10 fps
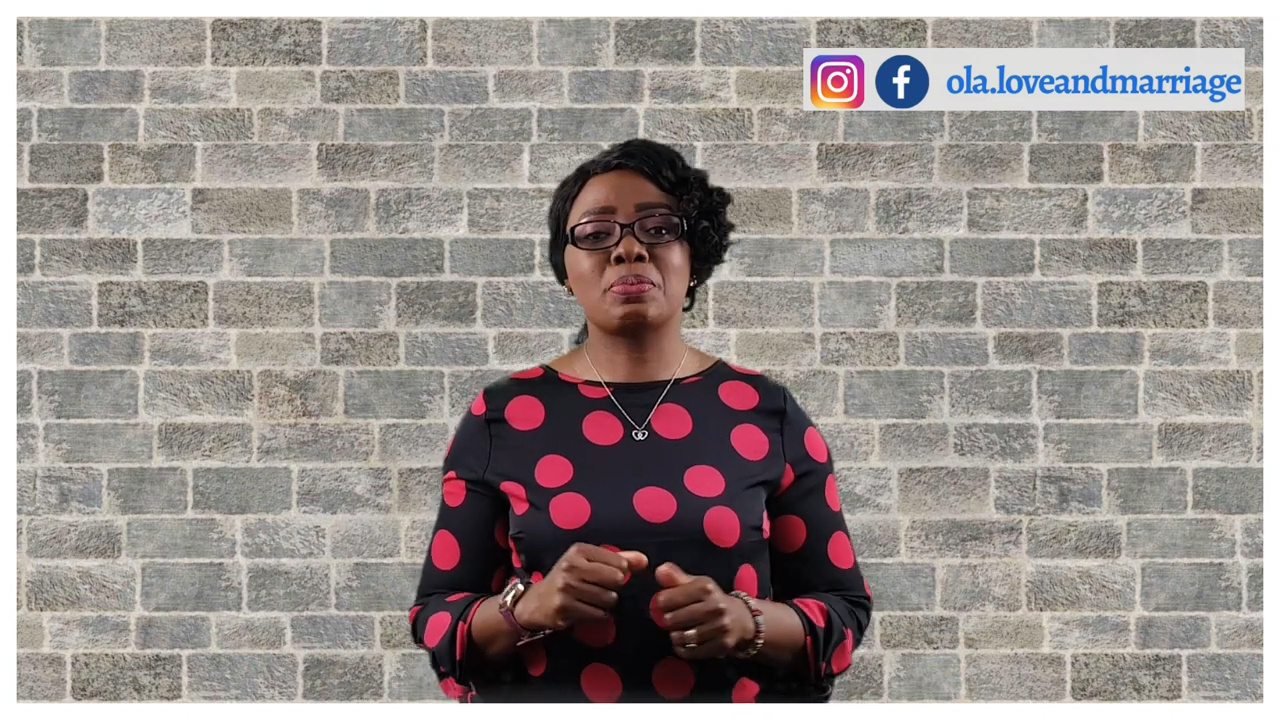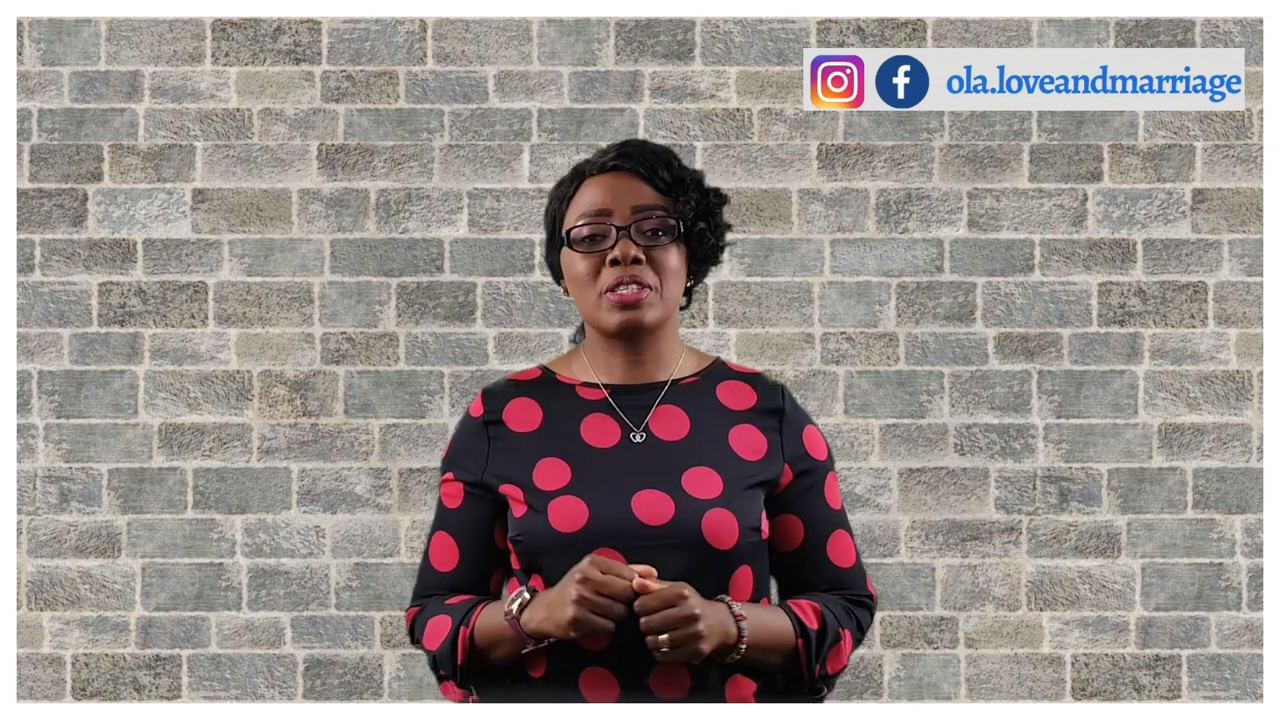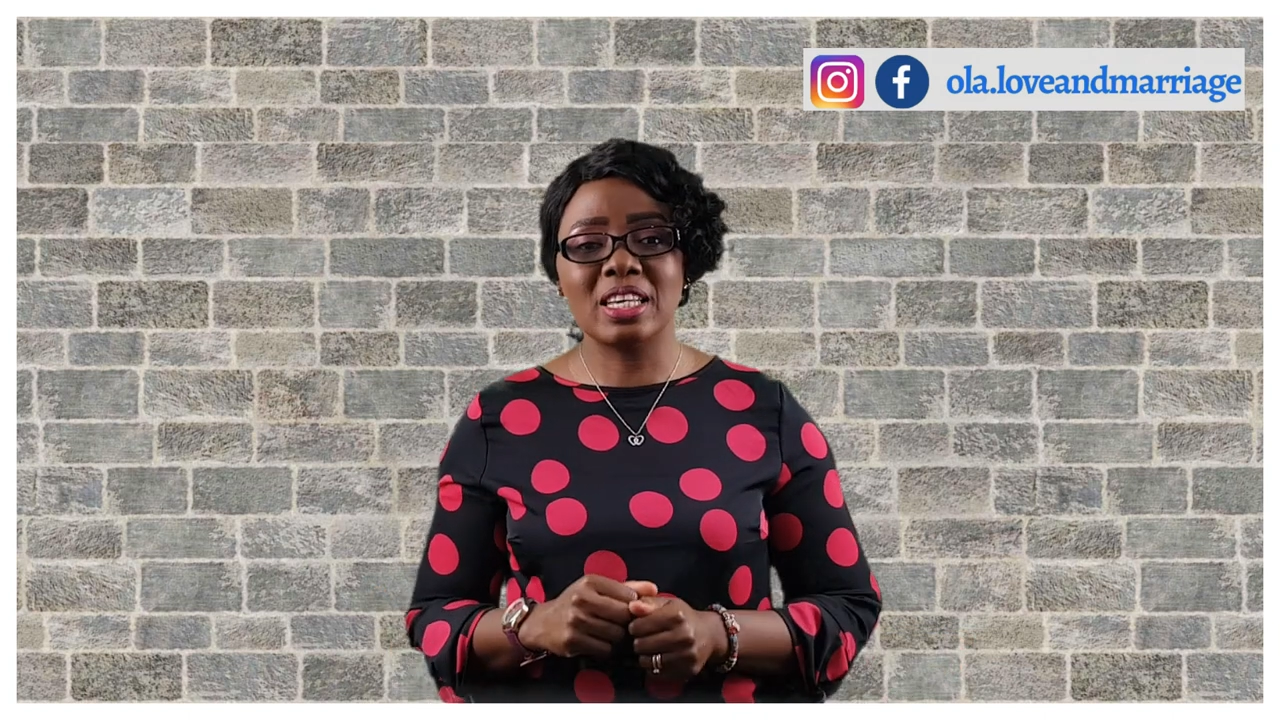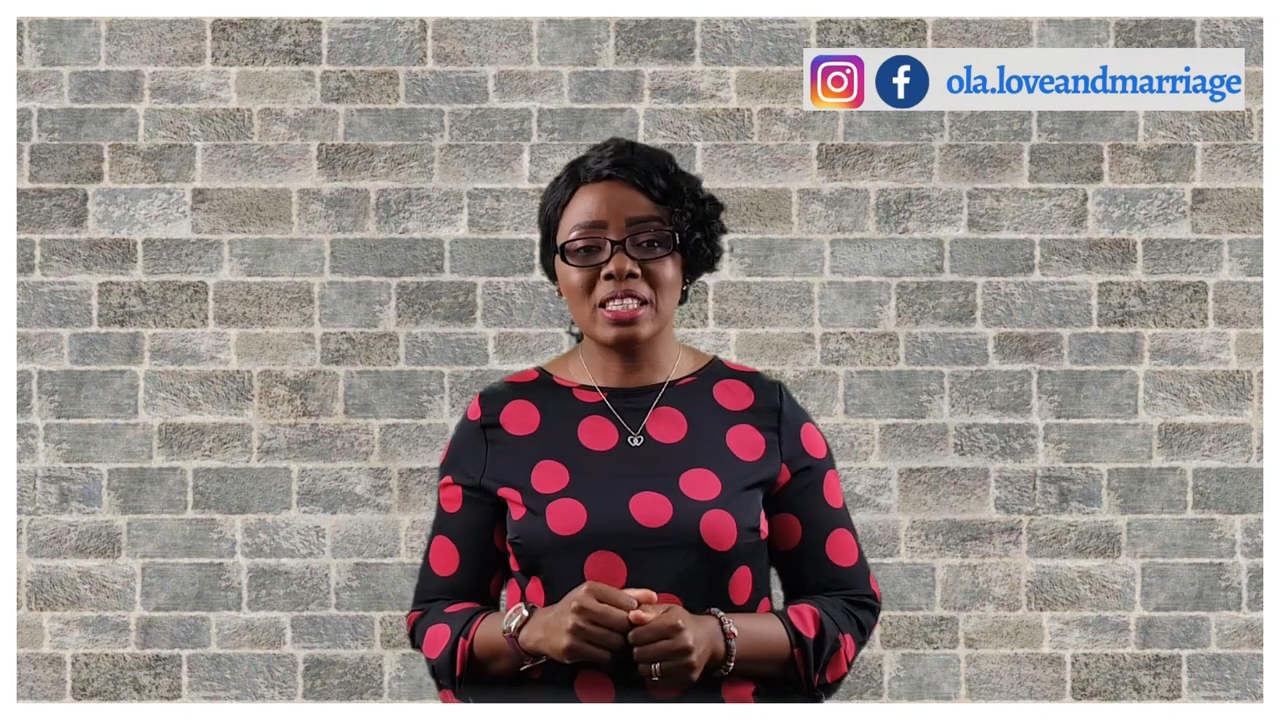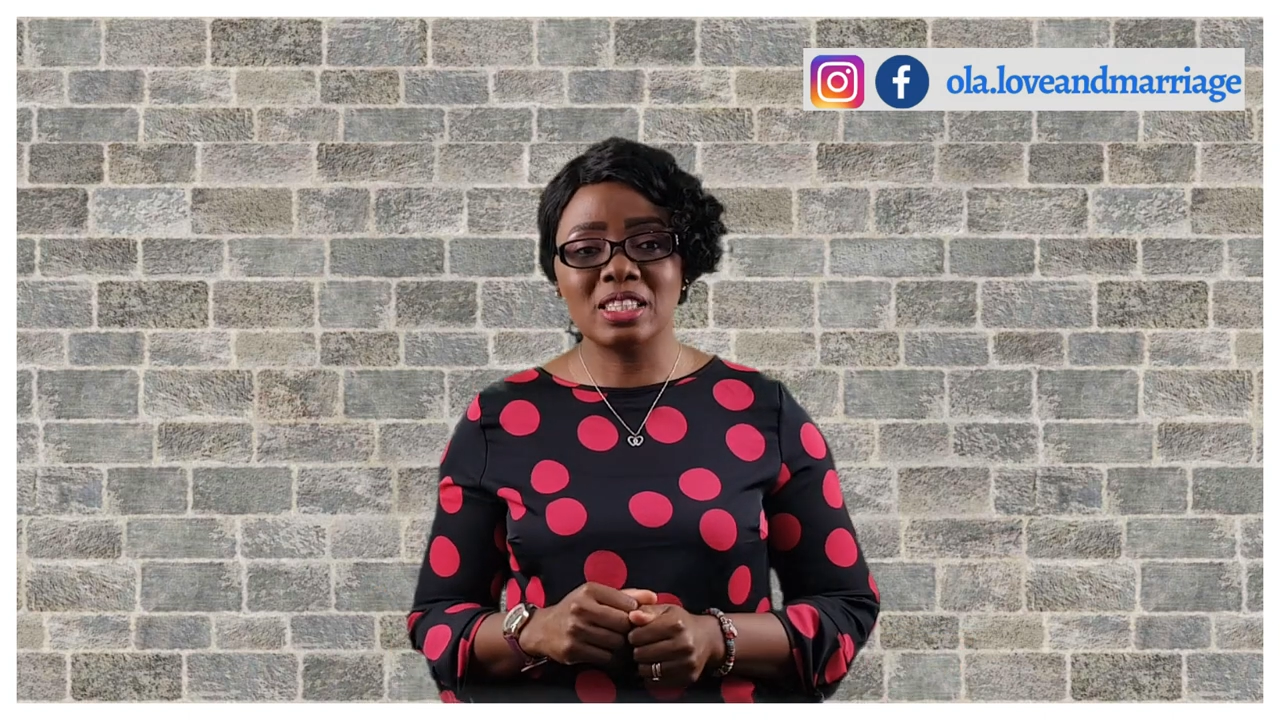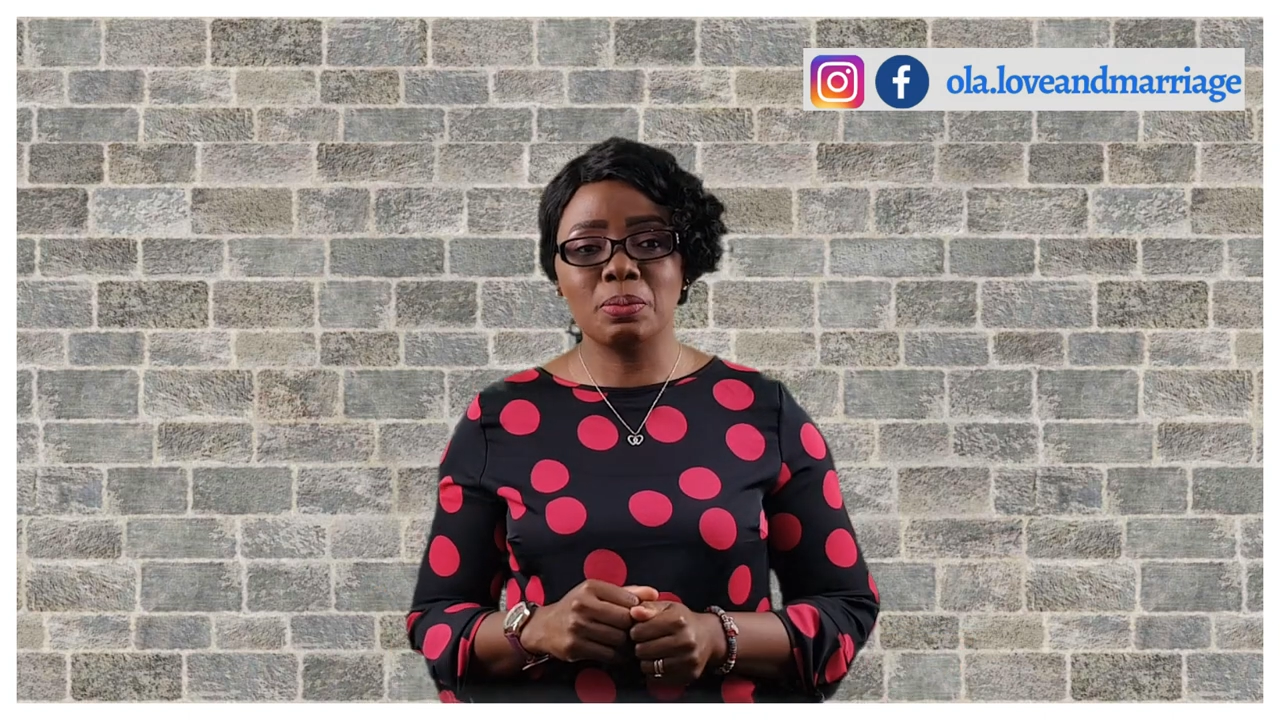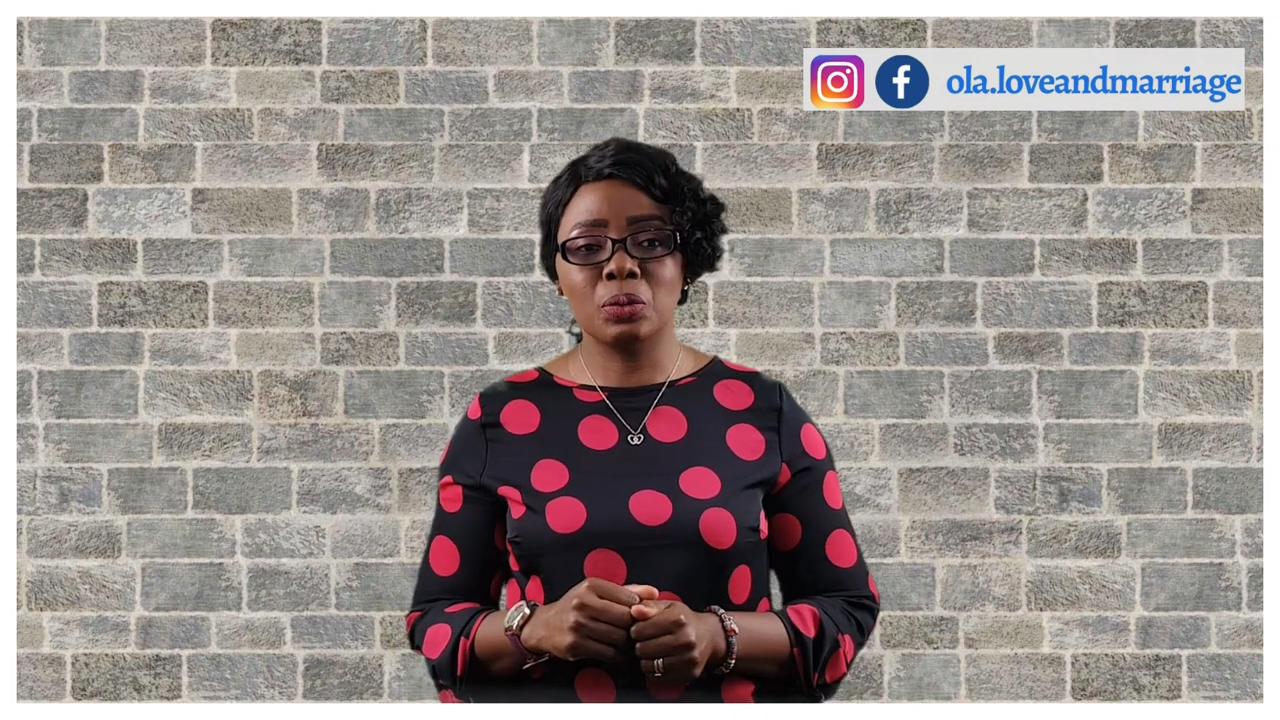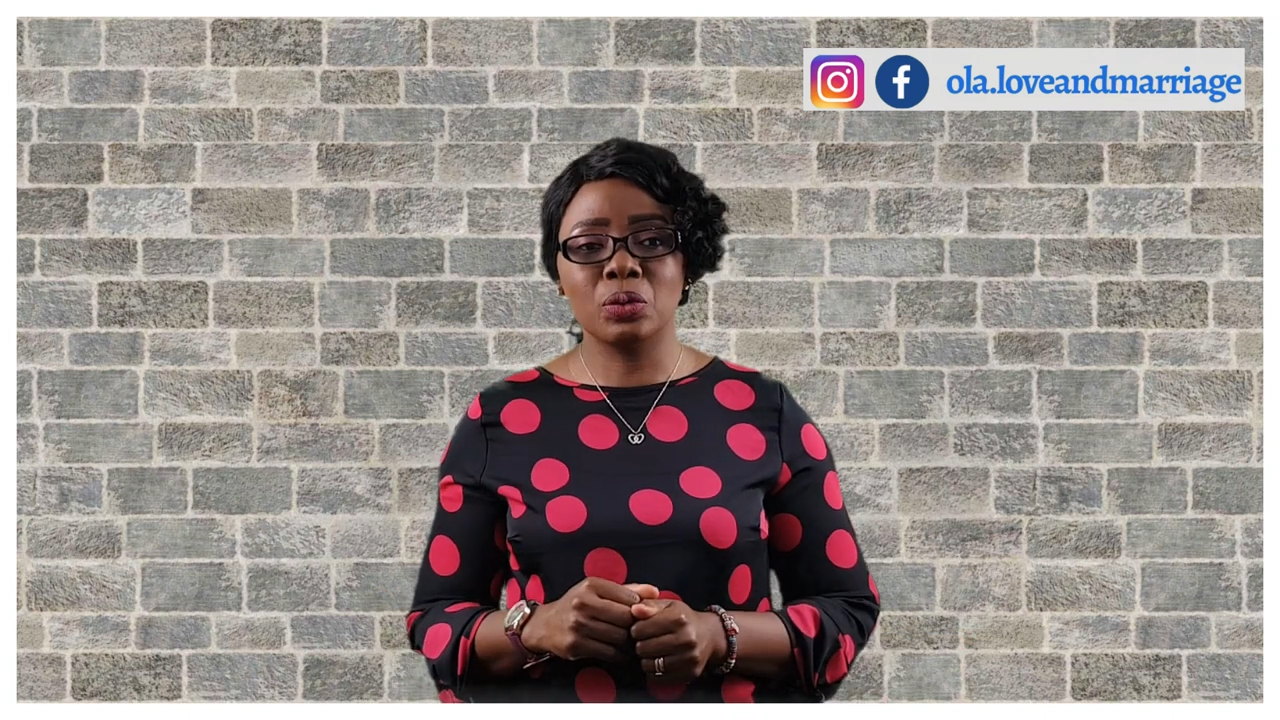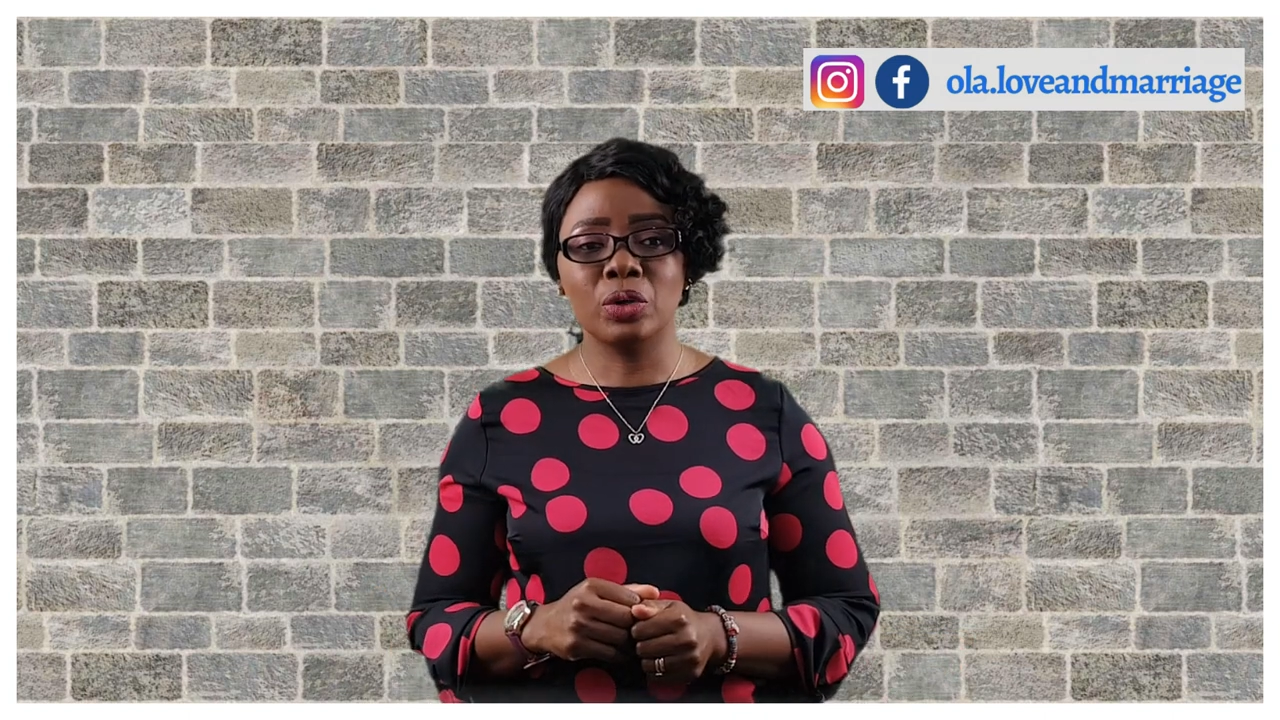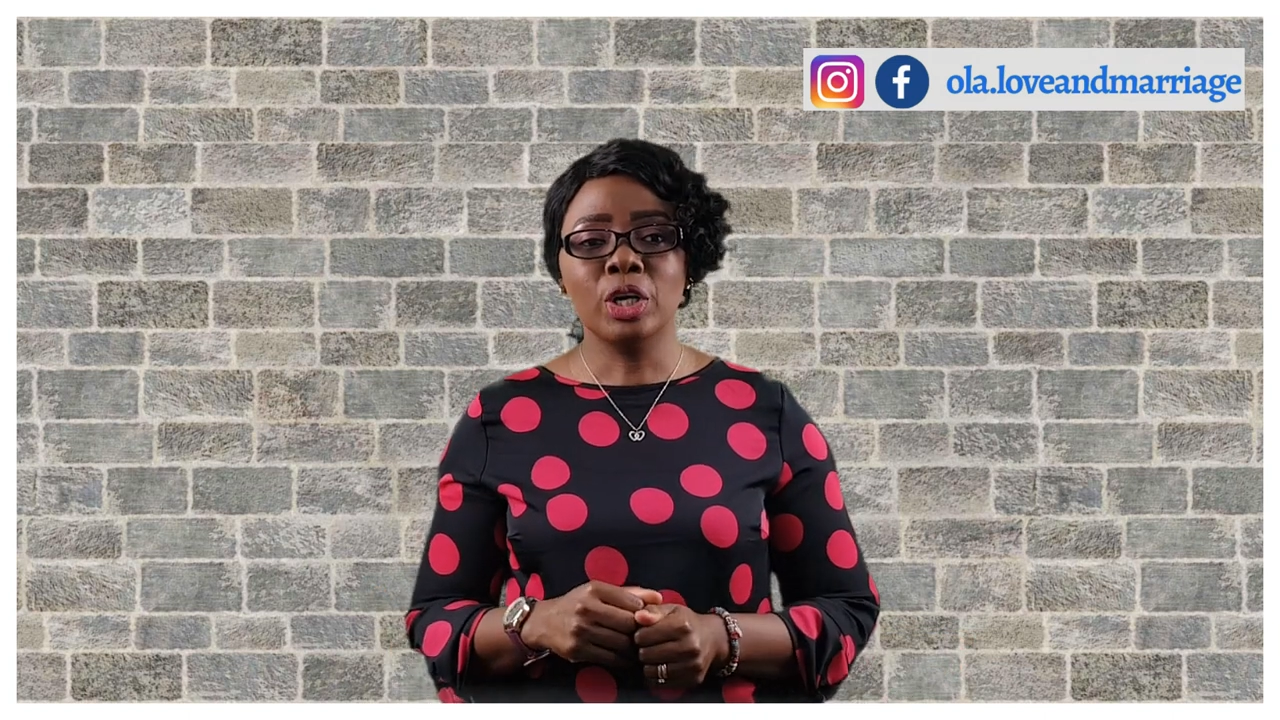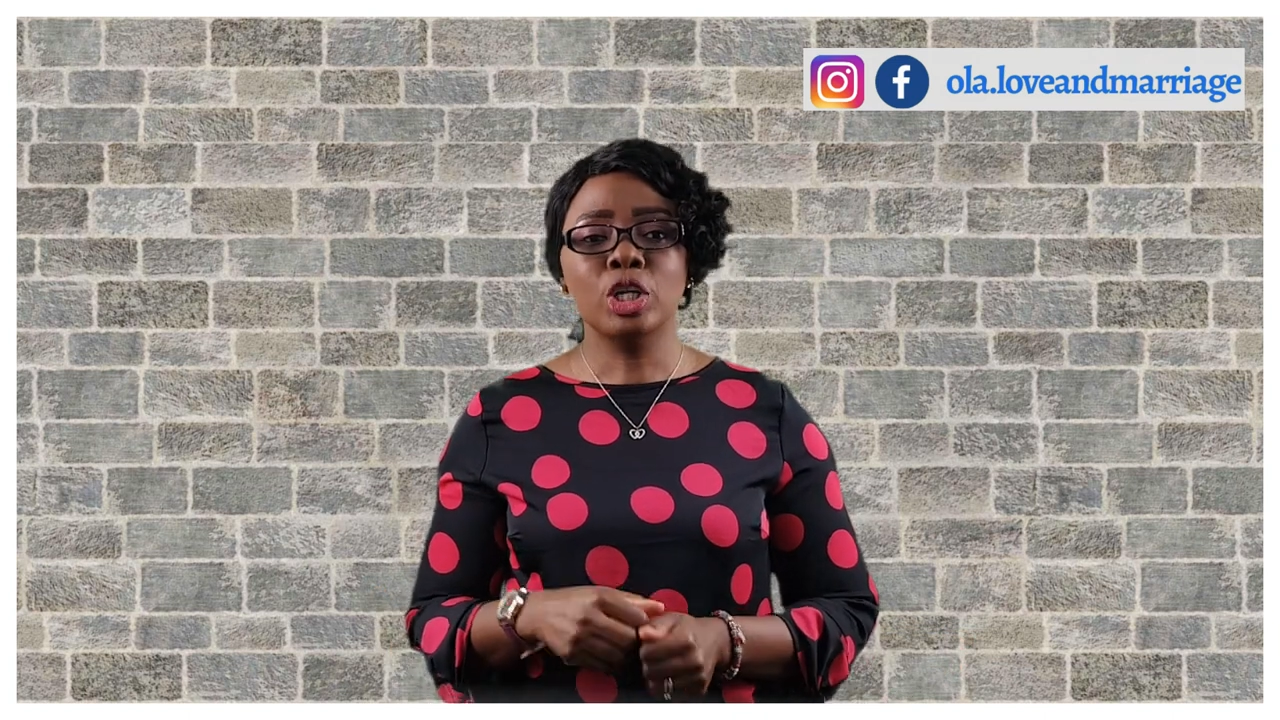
presentable,